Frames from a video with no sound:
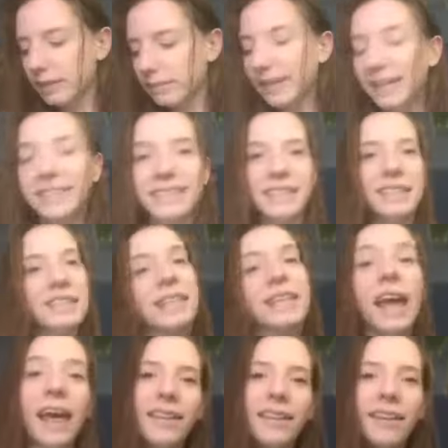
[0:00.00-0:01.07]
be in this
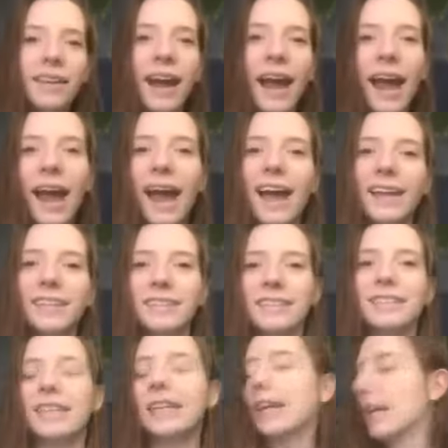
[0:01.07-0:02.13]
together
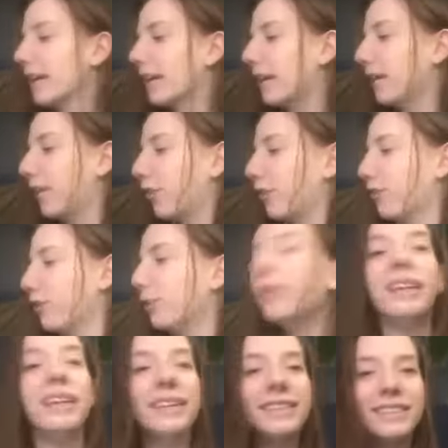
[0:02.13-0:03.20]
and get through
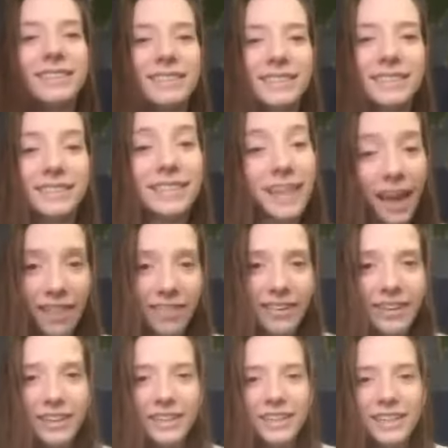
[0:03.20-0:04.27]
this
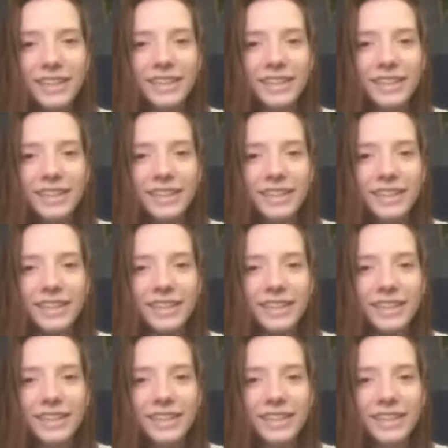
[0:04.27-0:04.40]
together,